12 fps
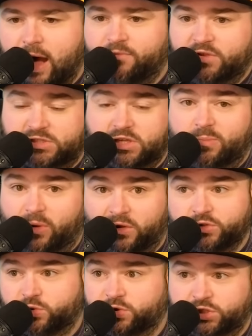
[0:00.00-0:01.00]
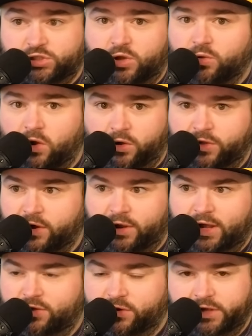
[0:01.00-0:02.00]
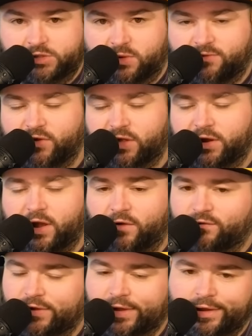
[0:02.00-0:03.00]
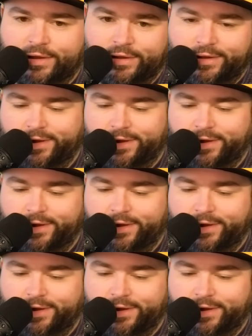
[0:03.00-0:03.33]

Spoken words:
Obviously, Paul George is no longer there either. He's with Philadelphia,